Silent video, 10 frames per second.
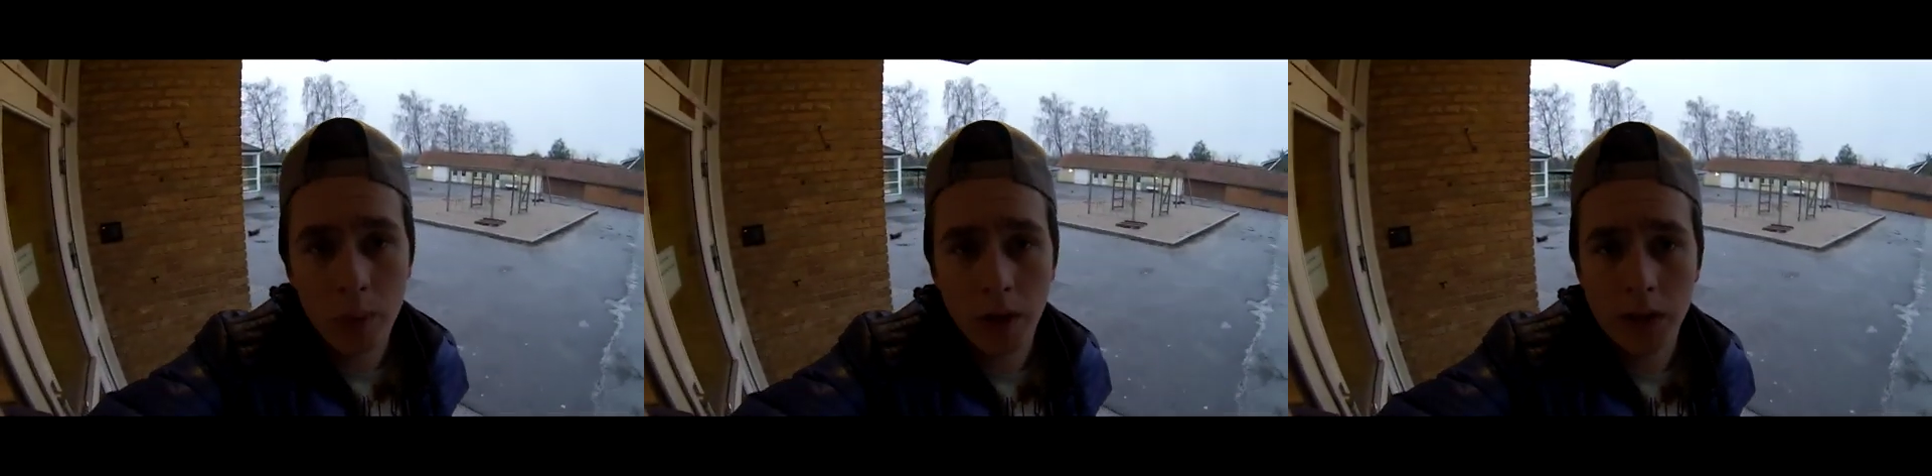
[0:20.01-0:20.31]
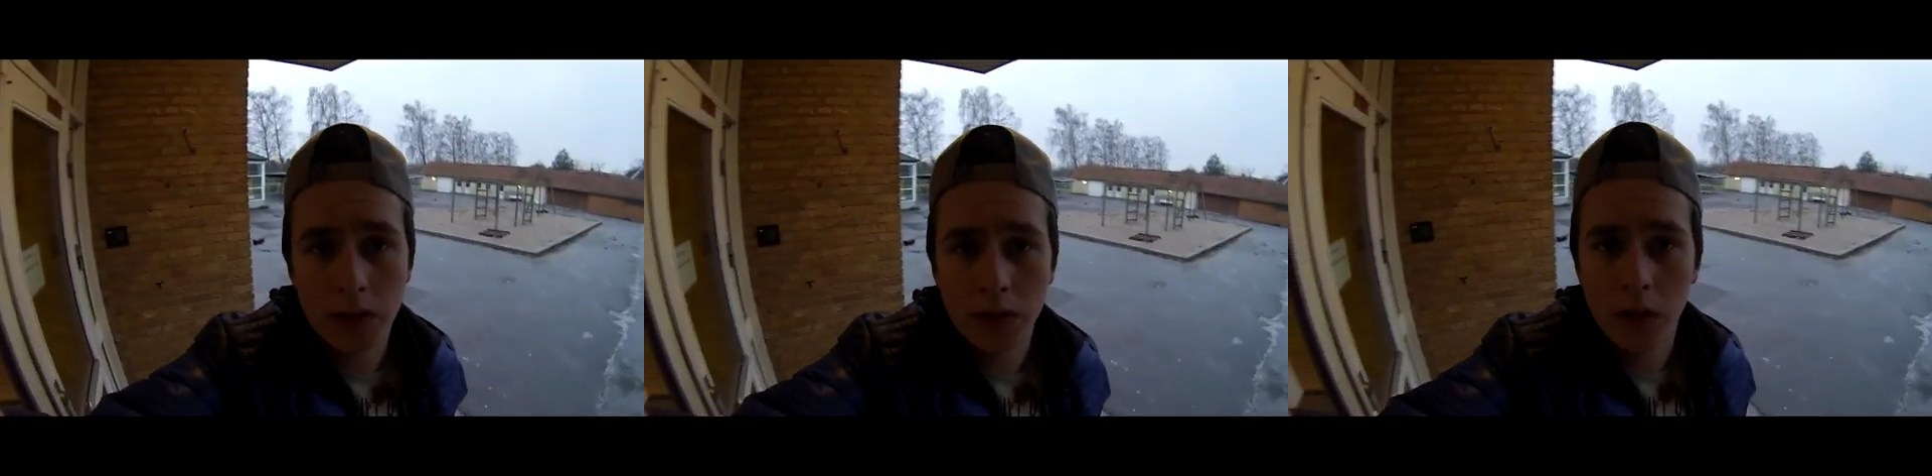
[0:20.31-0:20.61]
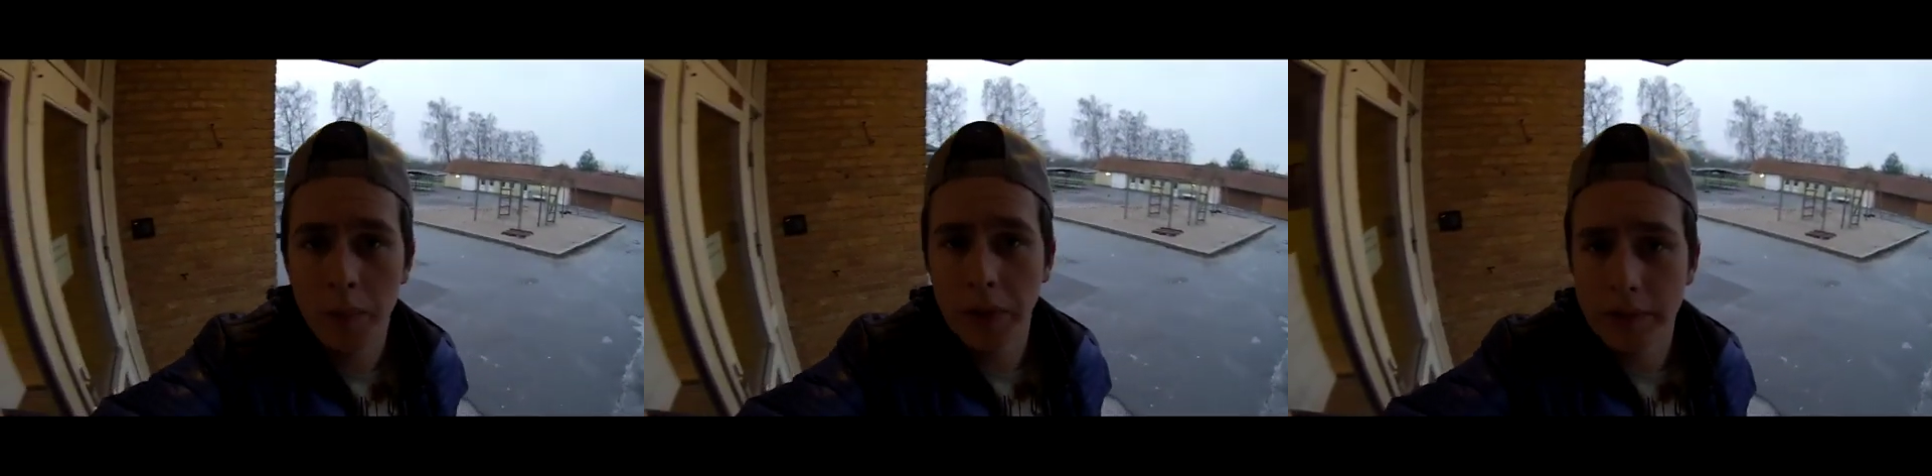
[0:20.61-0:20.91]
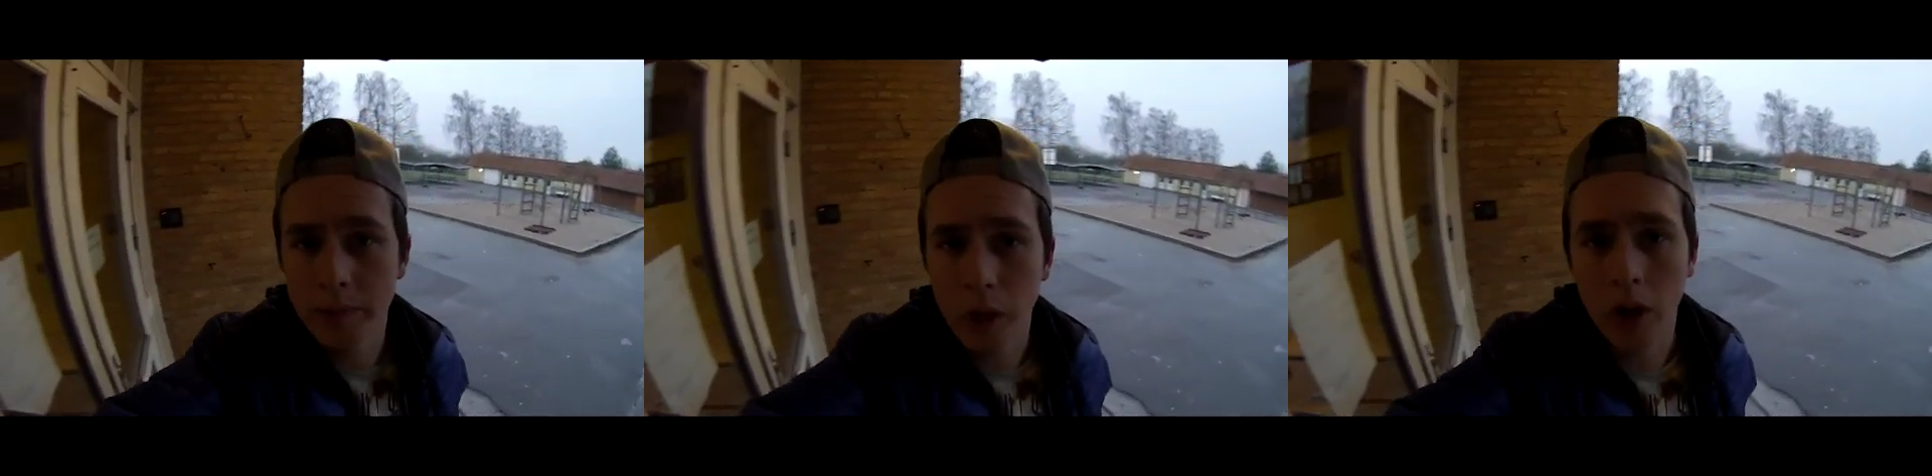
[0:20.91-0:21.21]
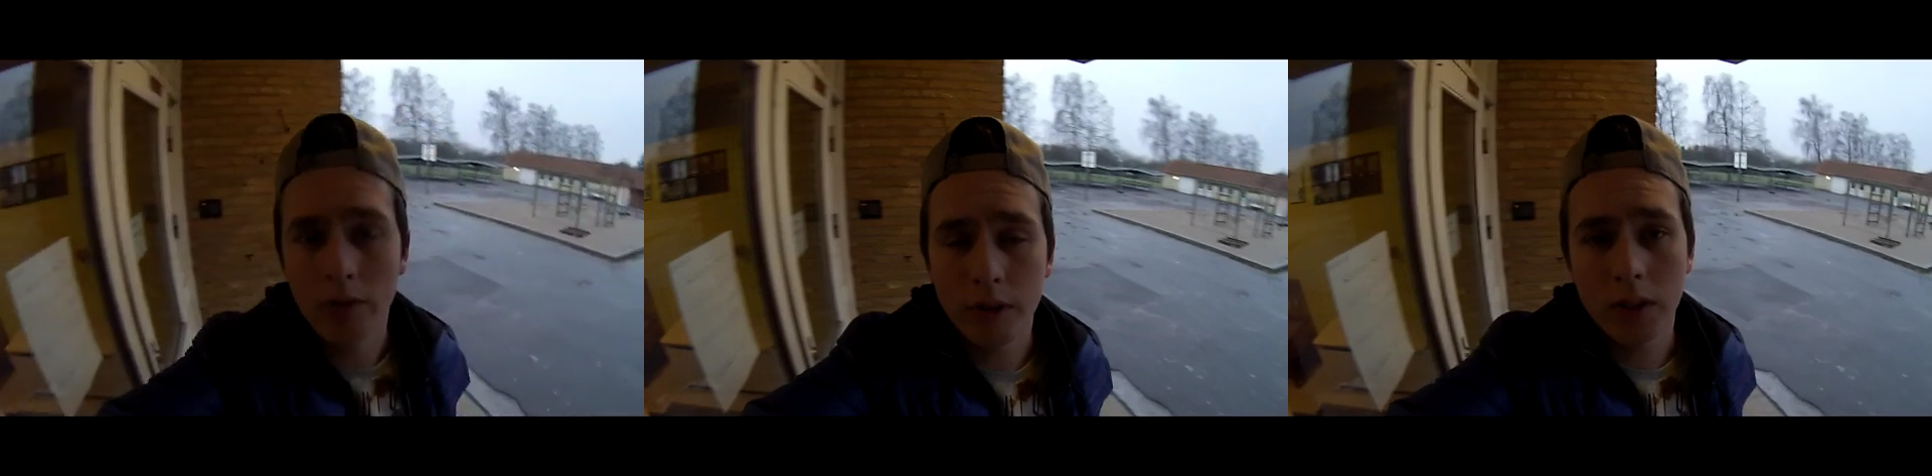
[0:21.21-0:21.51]
because it's going to build some
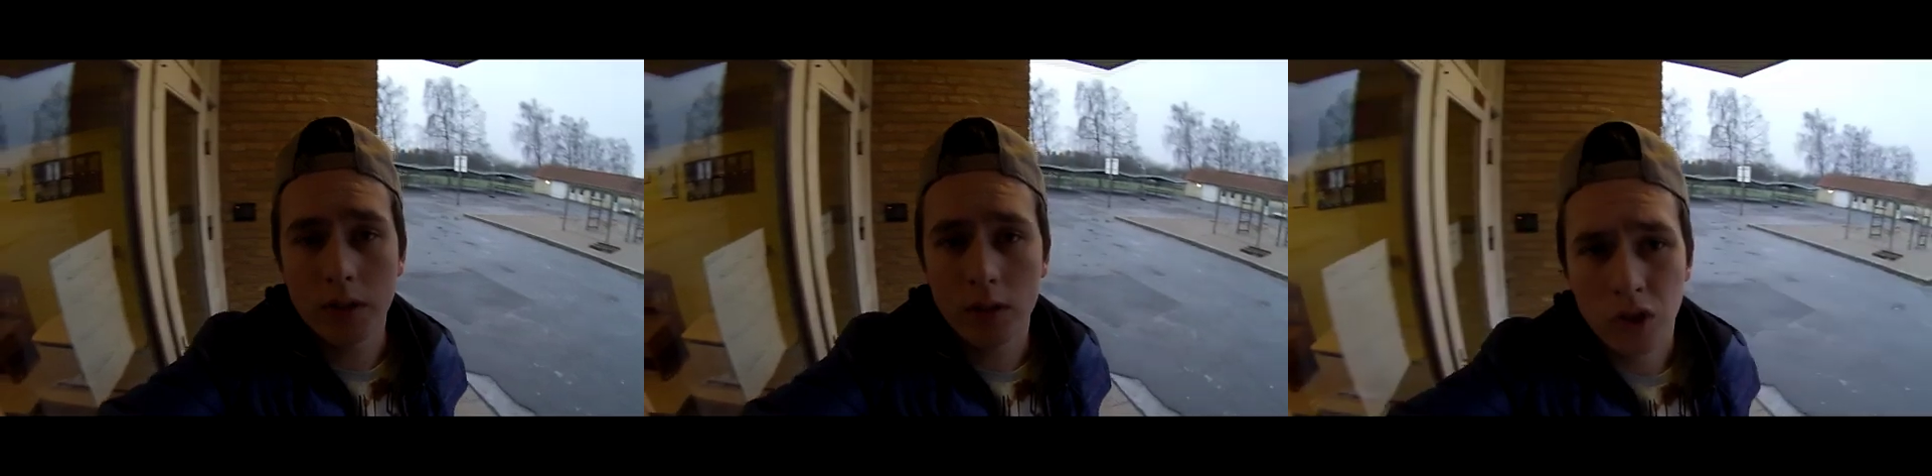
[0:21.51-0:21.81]
confidence